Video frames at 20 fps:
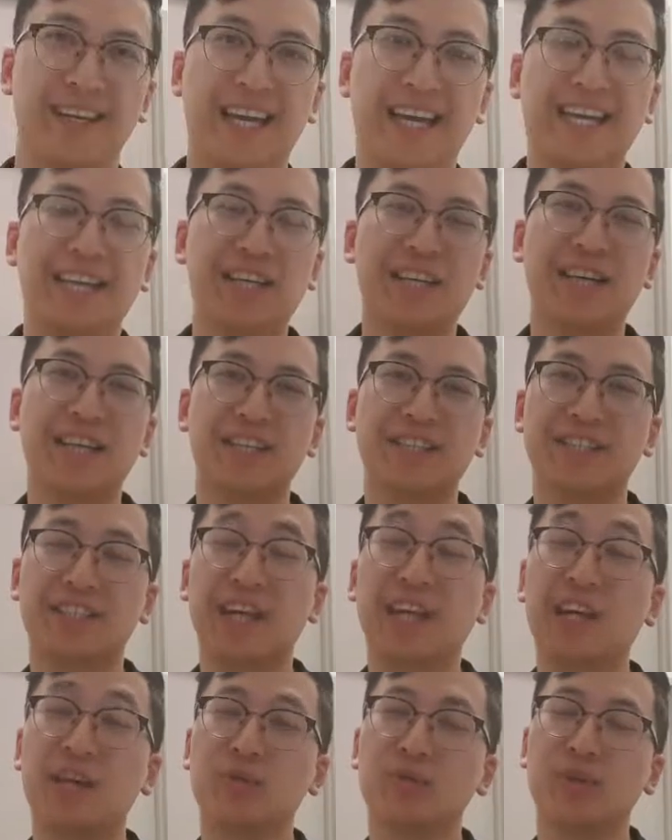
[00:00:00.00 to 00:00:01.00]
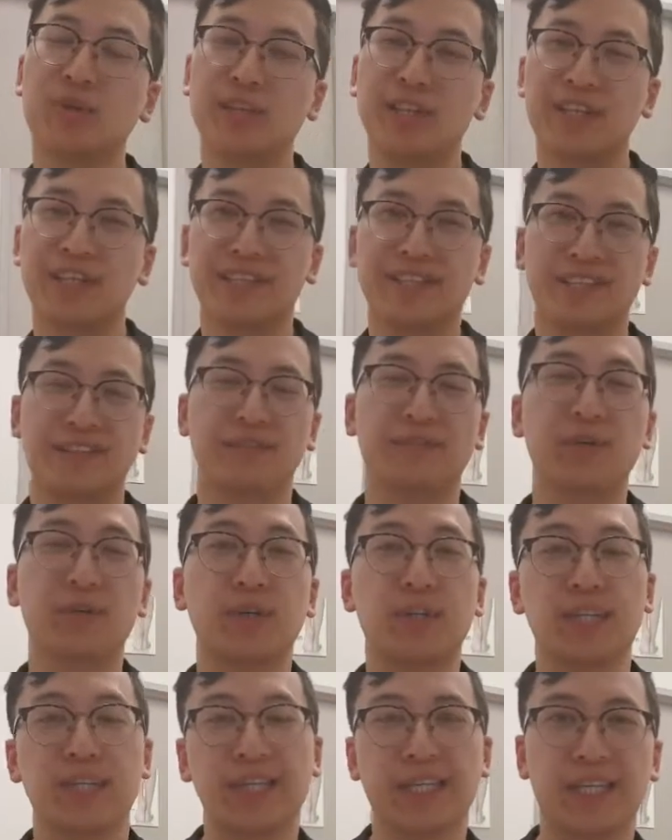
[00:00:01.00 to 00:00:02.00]
Hey guys, Callum with Holistic Foot
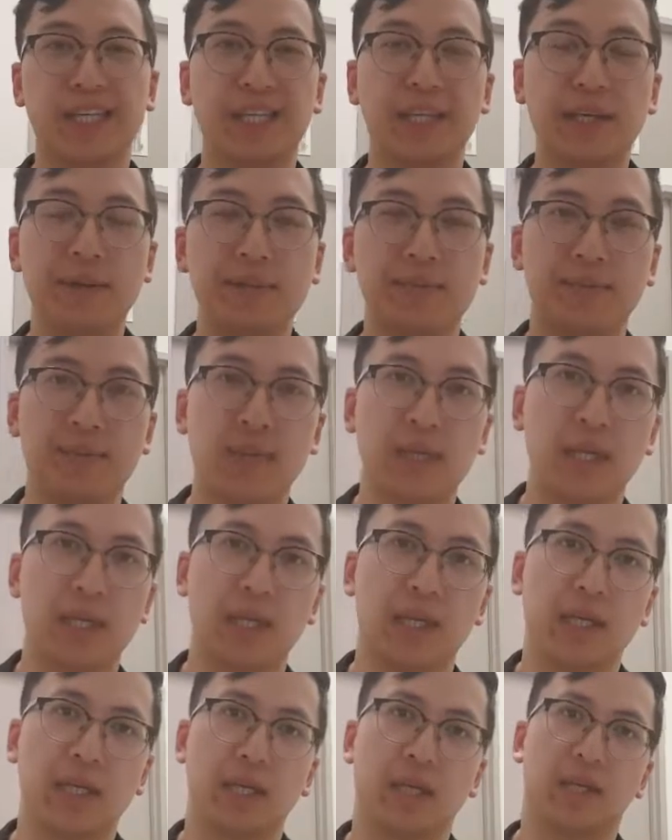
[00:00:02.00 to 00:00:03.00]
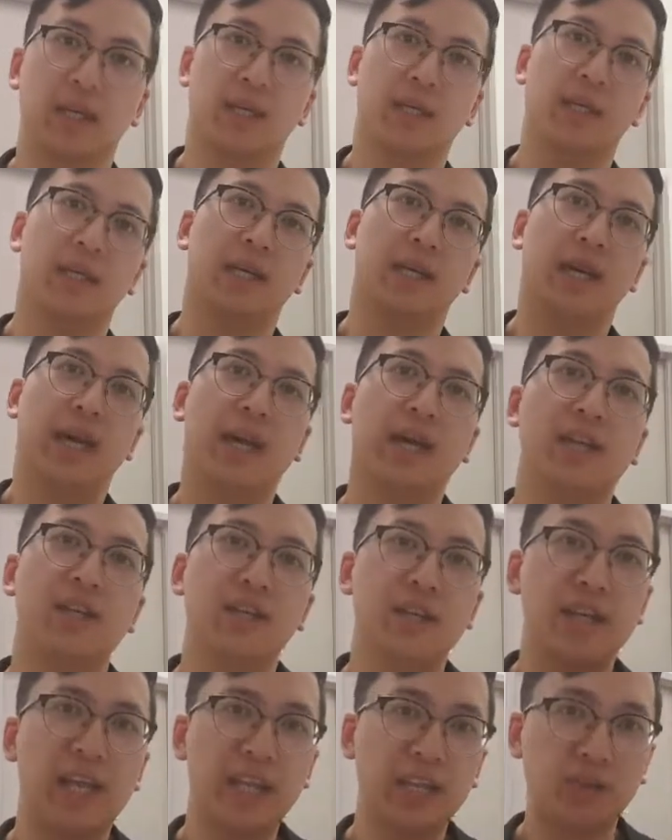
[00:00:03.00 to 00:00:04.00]
Clinic here. And
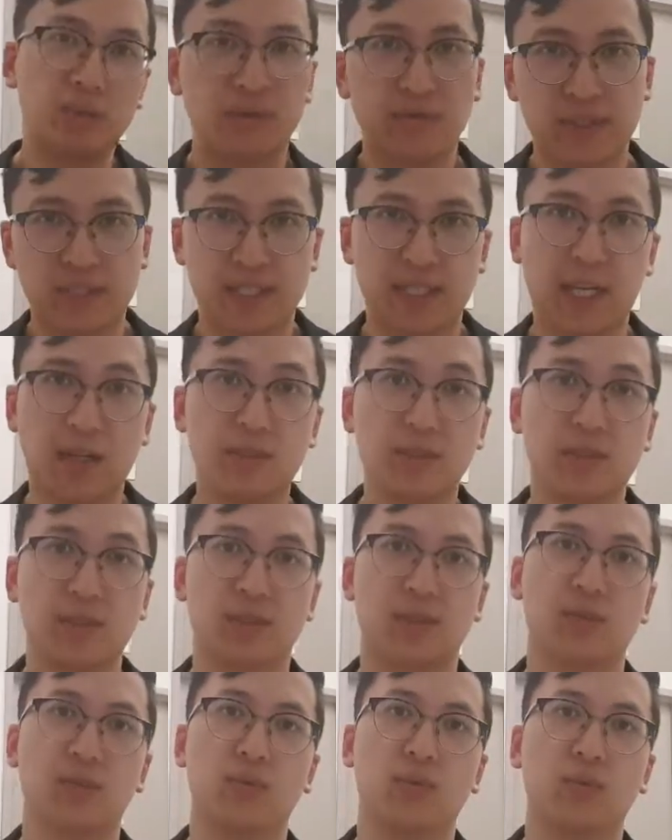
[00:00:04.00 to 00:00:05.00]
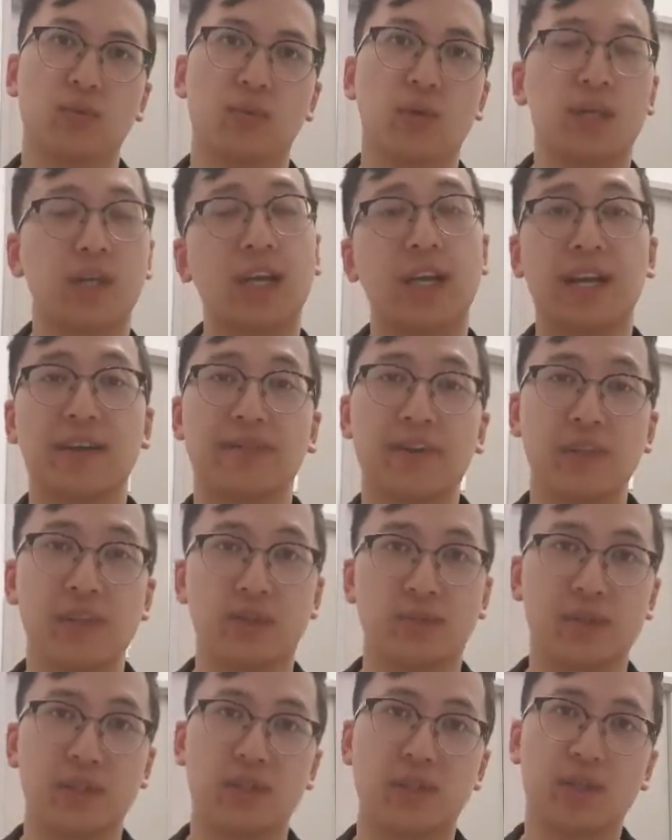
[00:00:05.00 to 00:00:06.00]
now that we've established what kind of
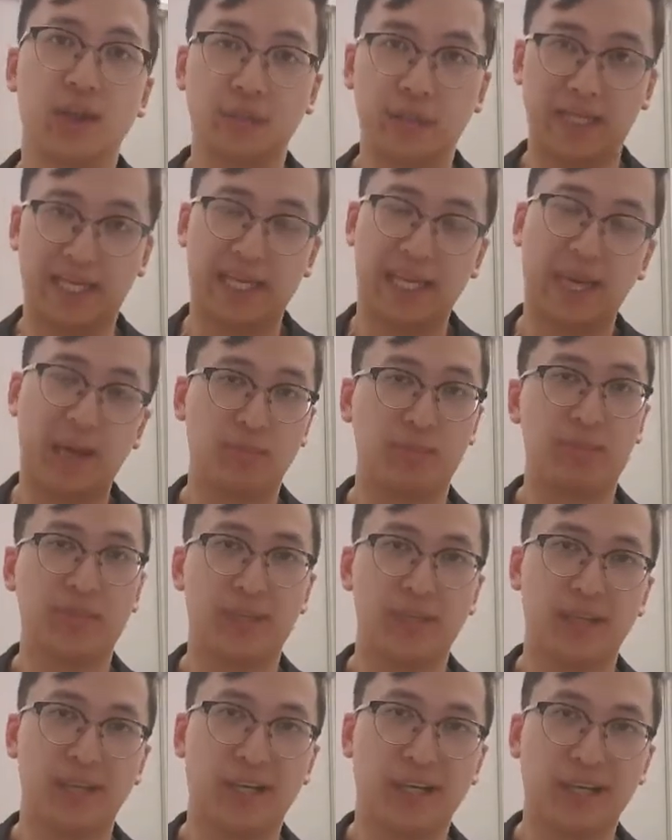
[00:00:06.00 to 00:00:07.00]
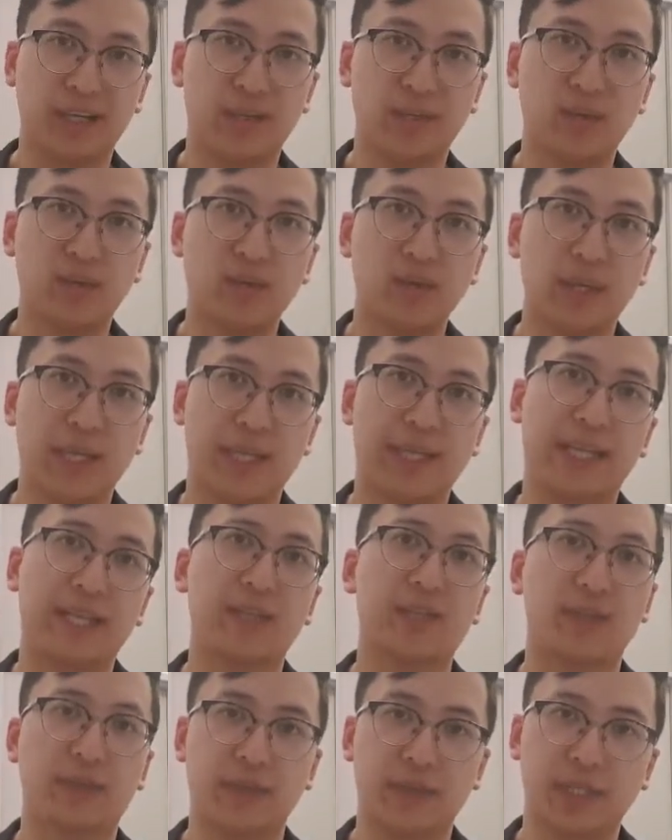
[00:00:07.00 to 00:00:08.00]
injuries commonly happen to the ankle, and that's
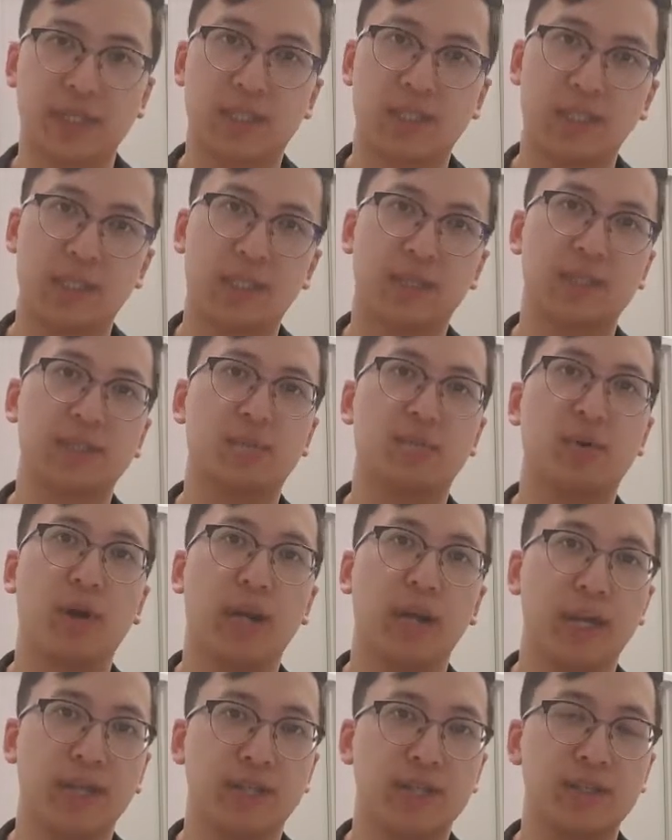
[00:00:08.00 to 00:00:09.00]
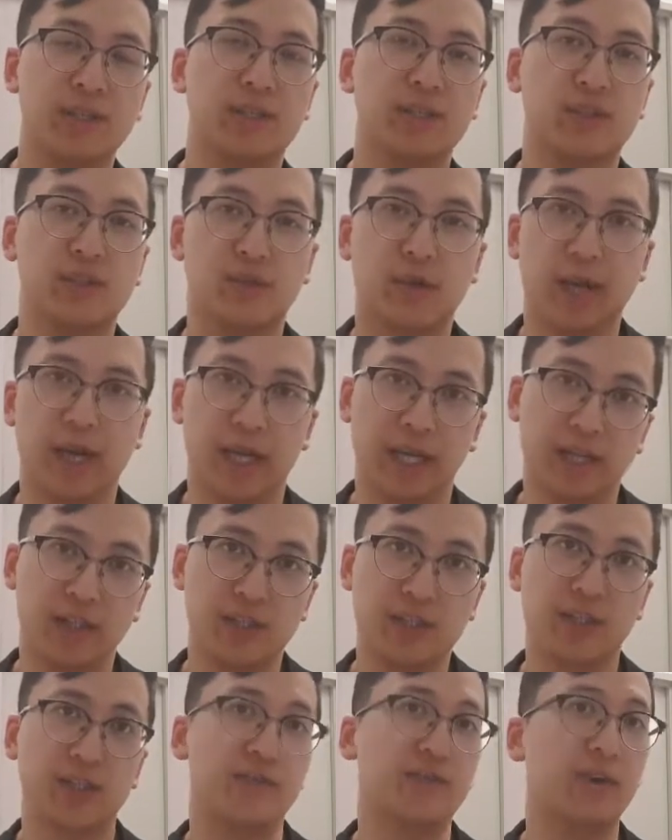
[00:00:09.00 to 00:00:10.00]
obviously sprains, strains
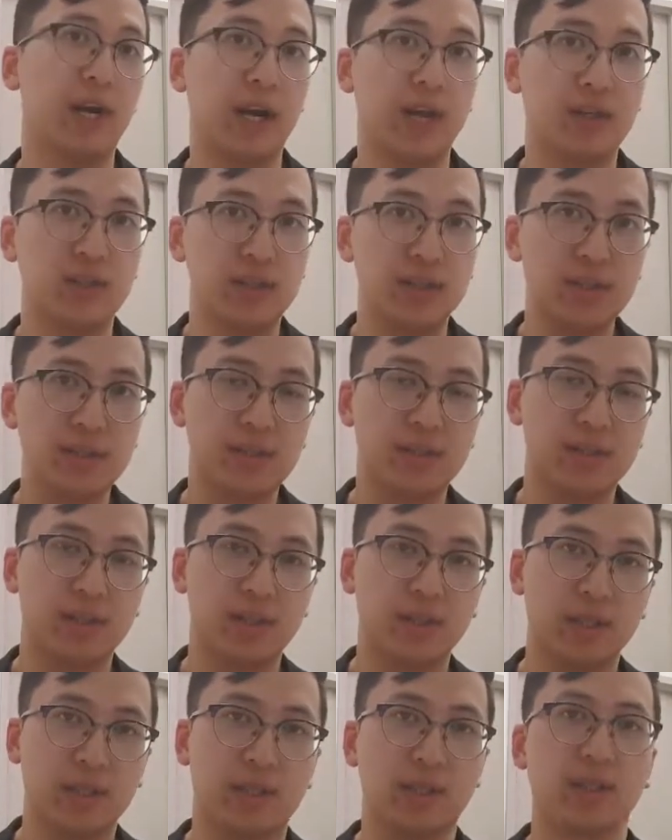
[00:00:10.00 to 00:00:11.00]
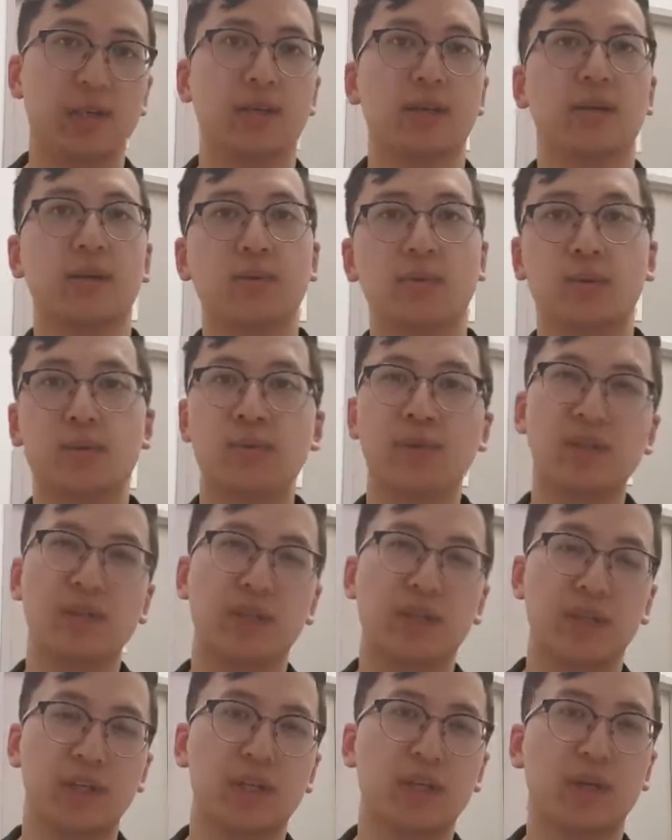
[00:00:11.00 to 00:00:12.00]
and fractures, I'm really
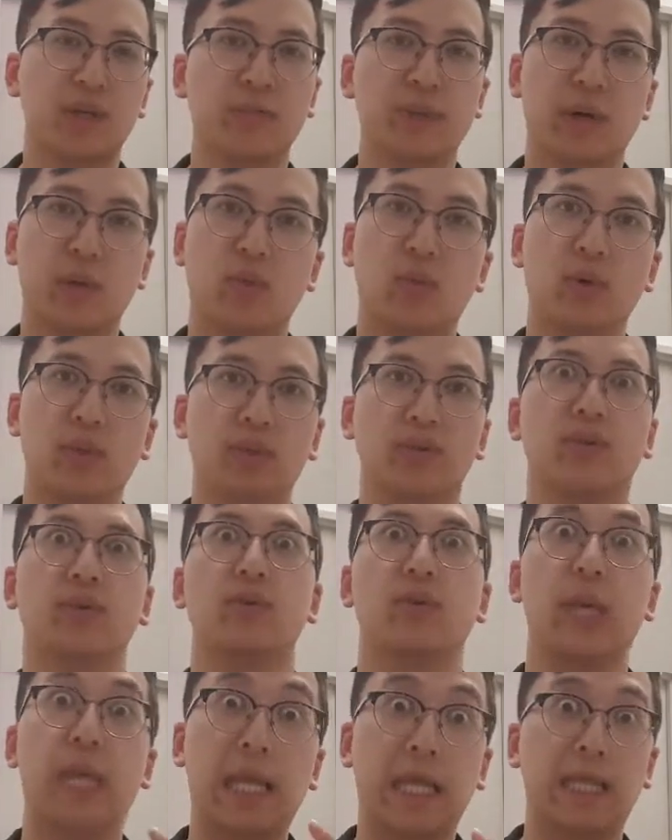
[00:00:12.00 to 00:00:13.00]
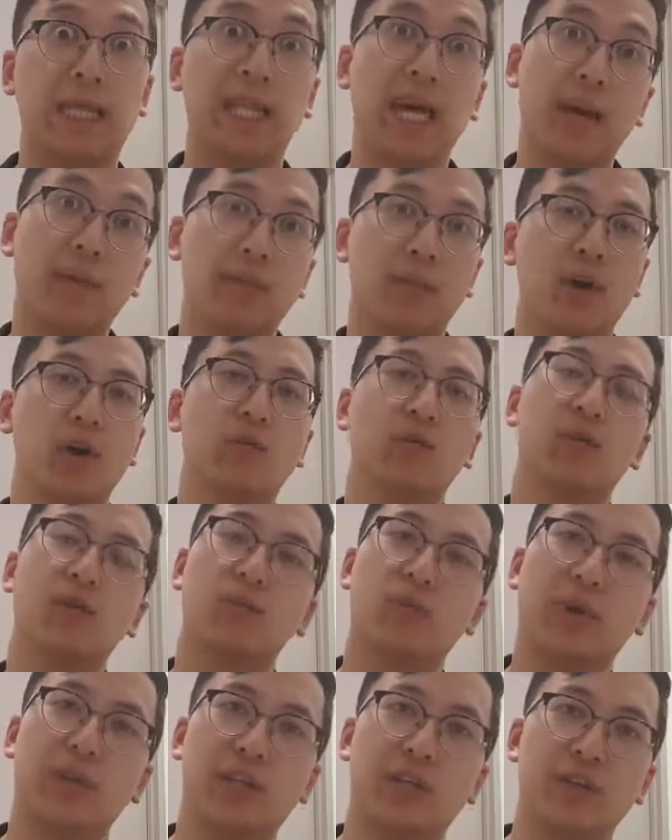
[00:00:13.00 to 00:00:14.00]
going to talk about what you do in that moment
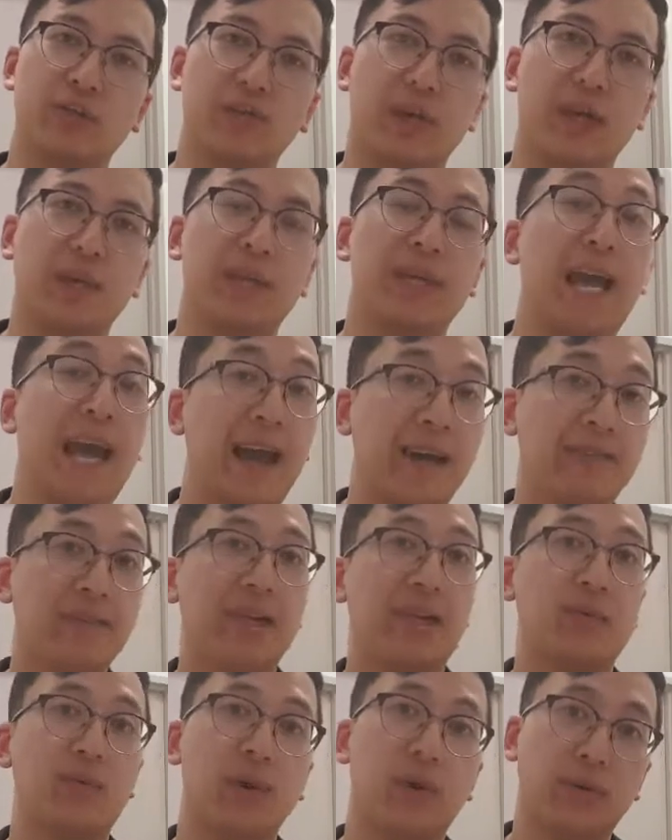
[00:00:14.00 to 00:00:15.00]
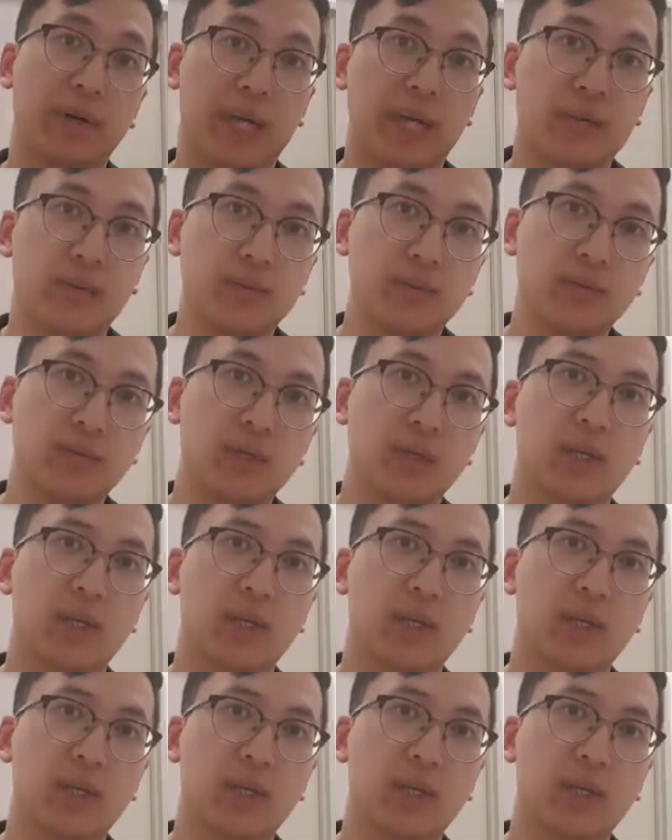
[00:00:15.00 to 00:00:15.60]
when you maybe have that rolled ankle,